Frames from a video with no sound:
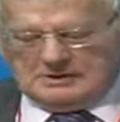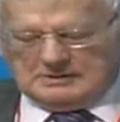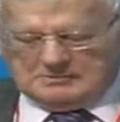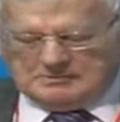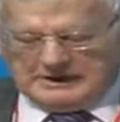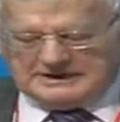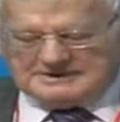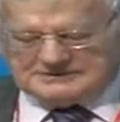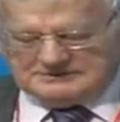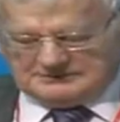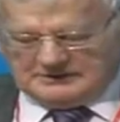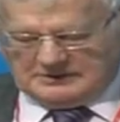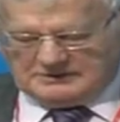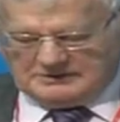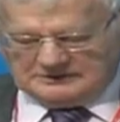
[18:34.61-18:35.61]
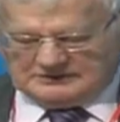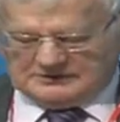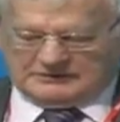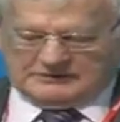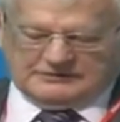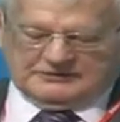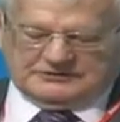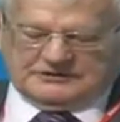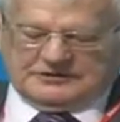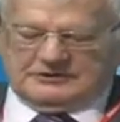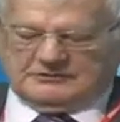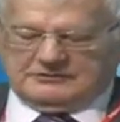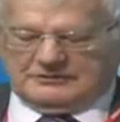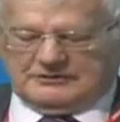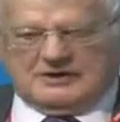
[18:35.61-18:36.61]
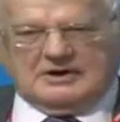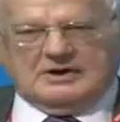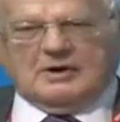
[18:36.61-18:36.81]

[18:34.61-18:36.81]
major focus of concern for